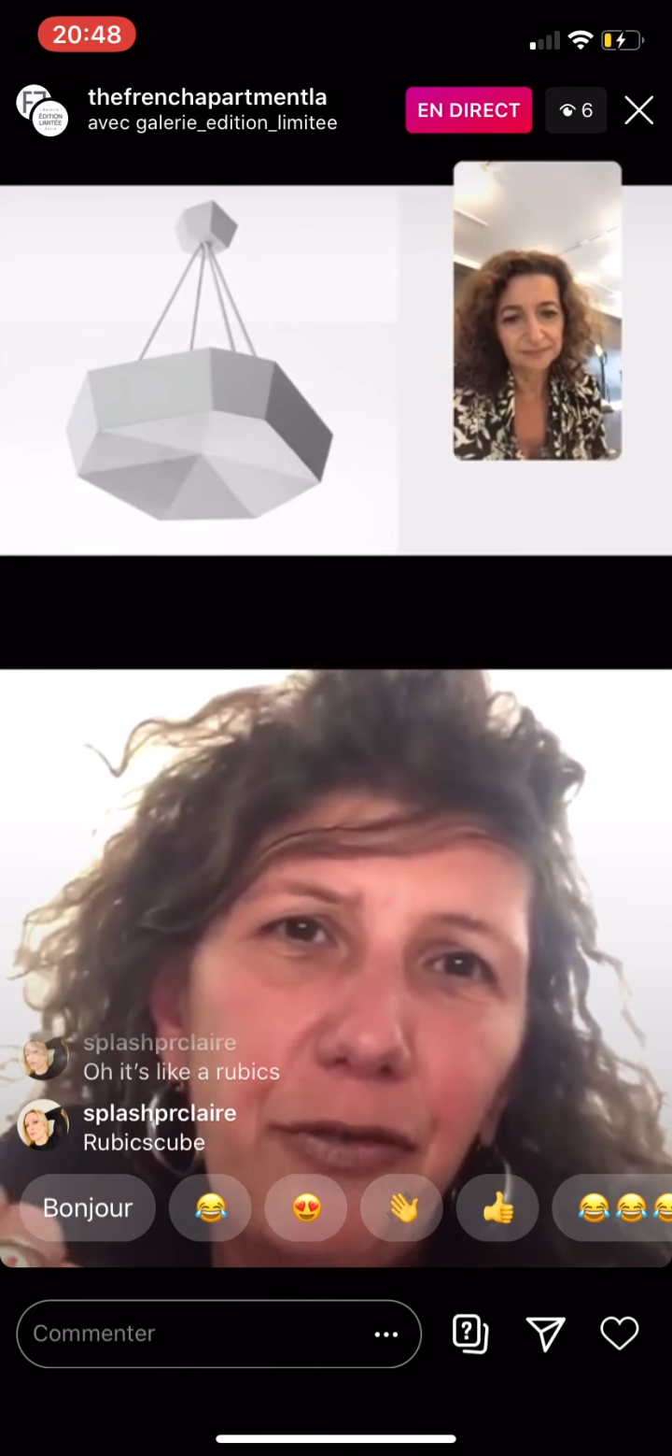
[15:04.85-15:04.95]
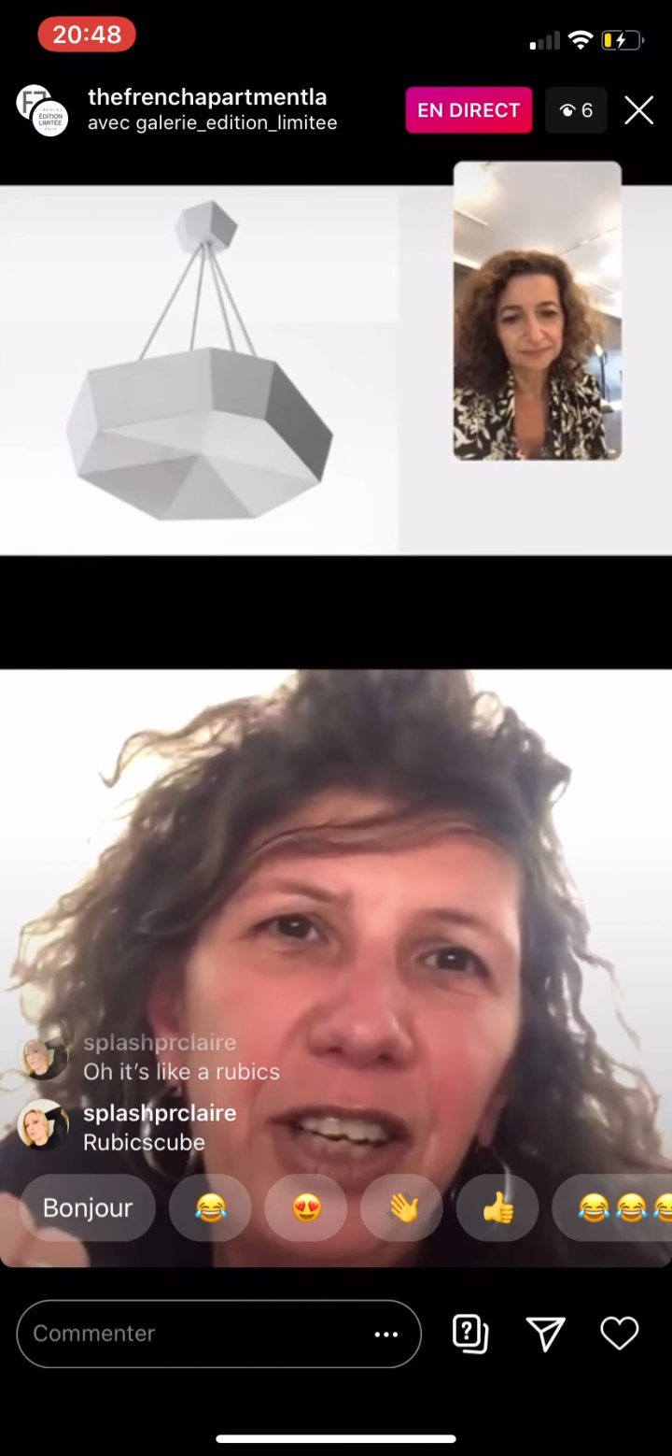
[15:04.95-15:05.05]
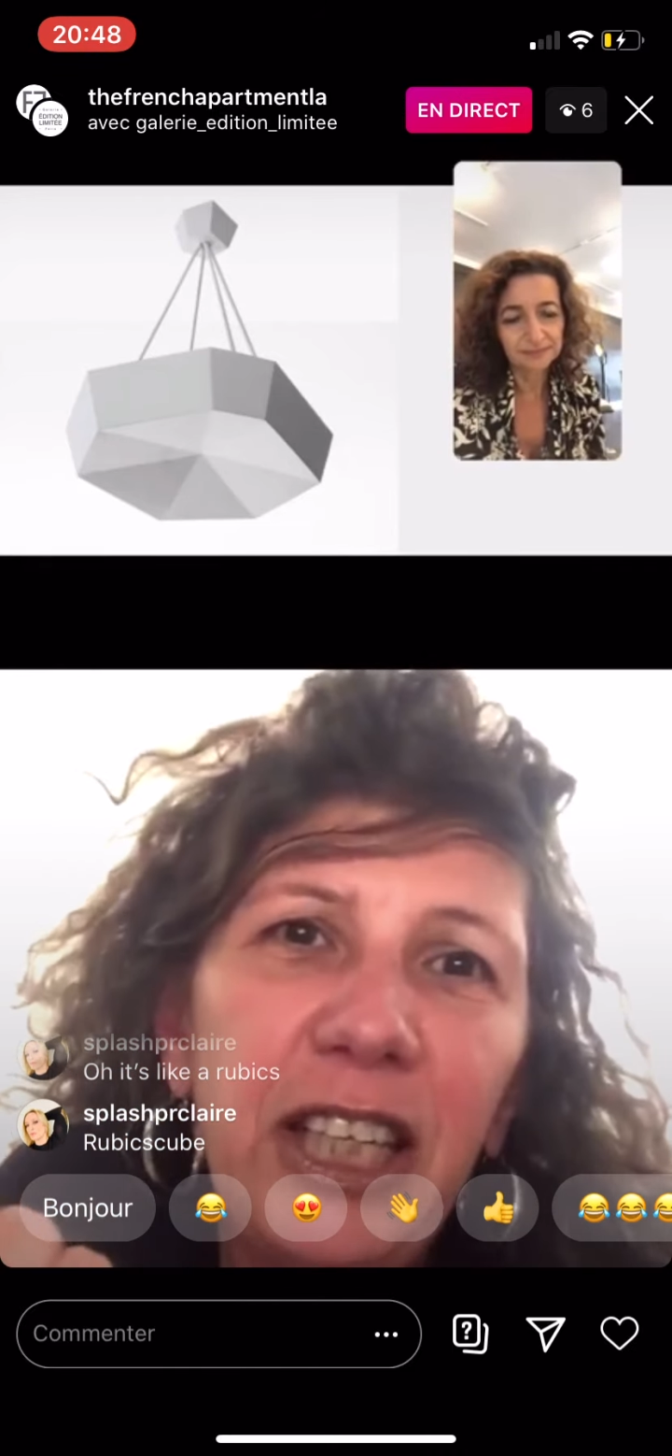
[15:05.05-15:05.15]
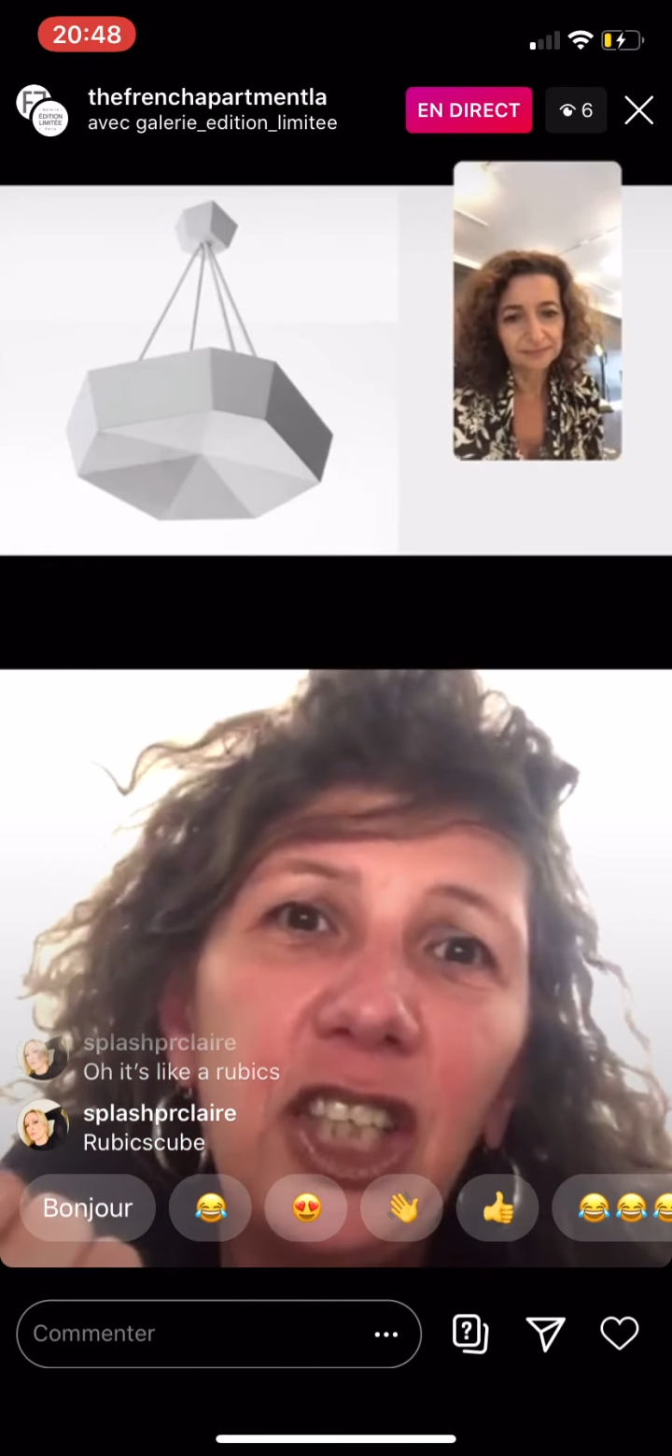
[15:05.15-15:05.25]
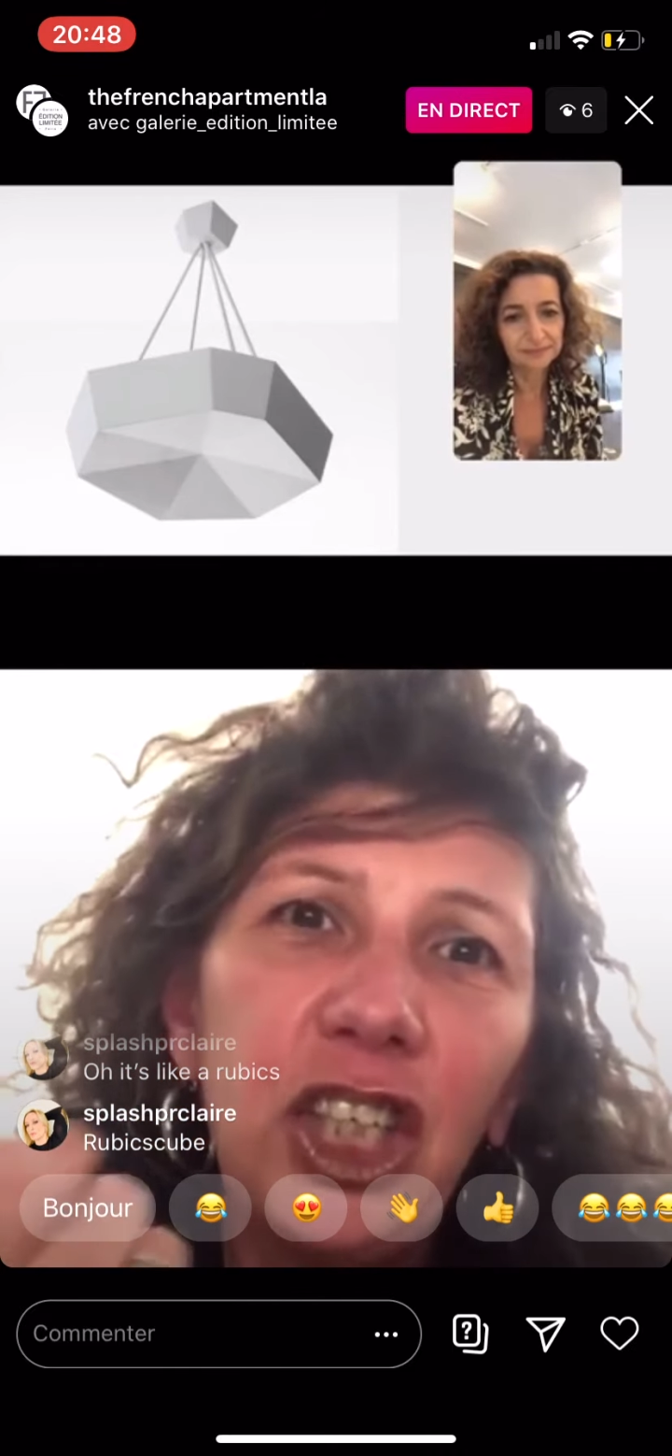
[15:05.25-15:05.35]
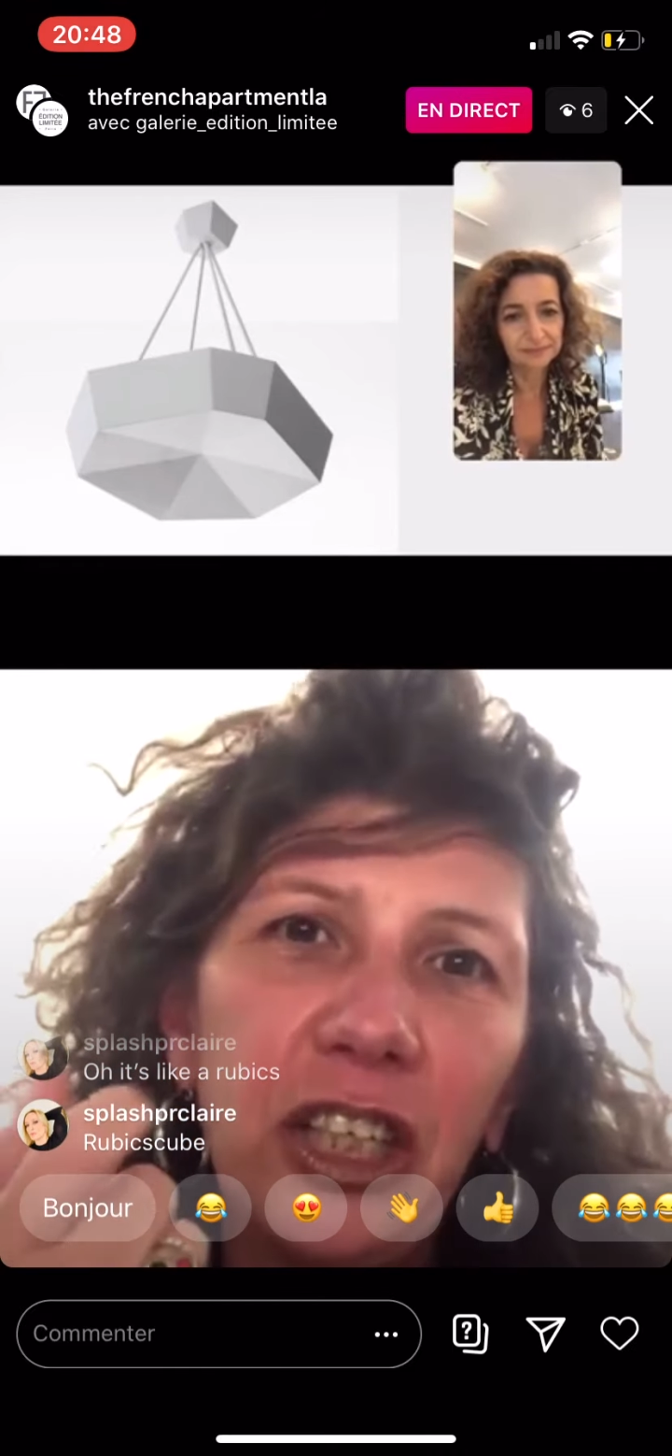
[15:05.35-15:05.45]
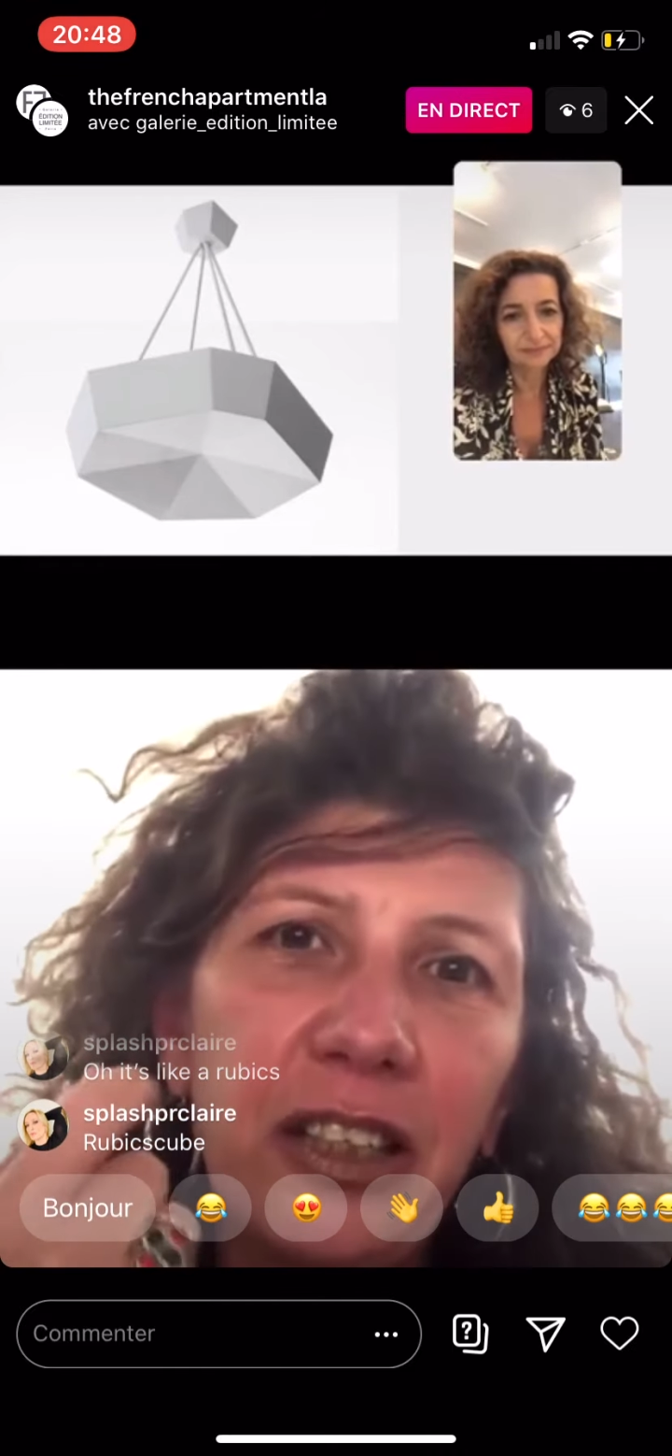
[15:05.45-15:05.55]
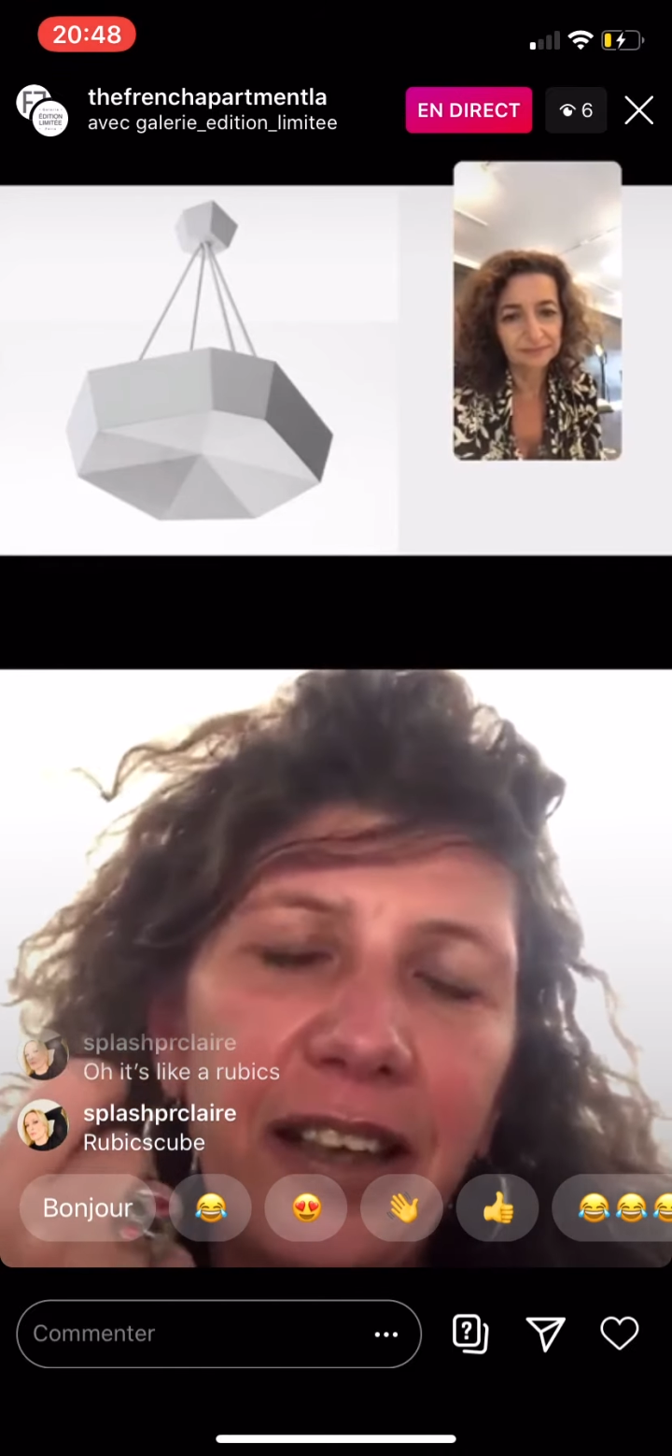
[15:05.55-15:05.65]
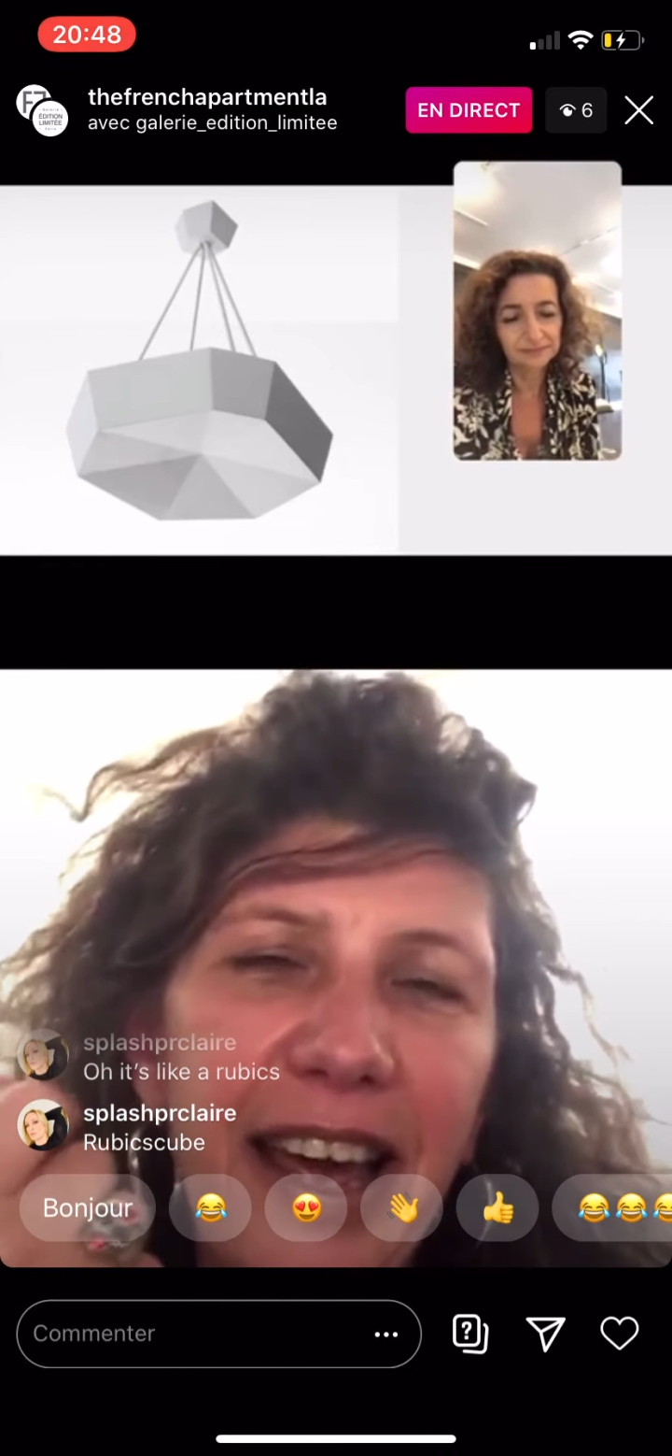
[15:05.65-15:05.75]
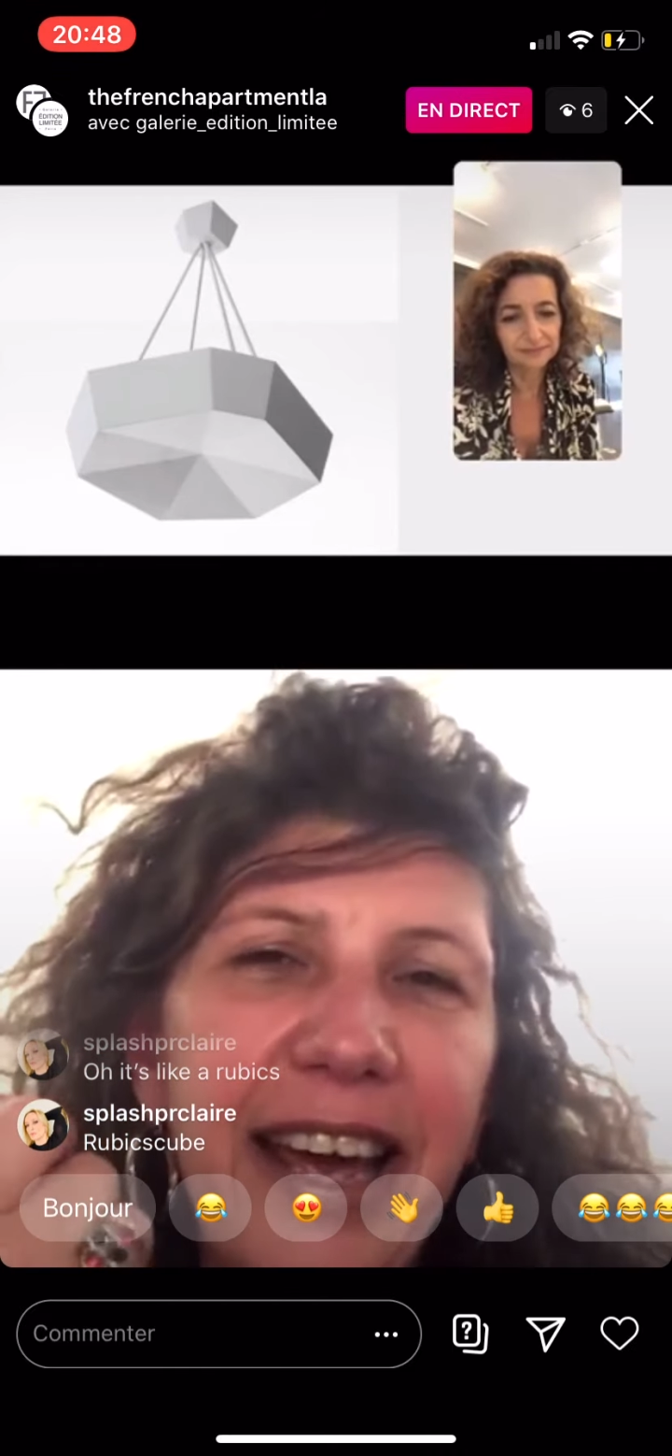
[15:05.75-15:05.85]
finishing,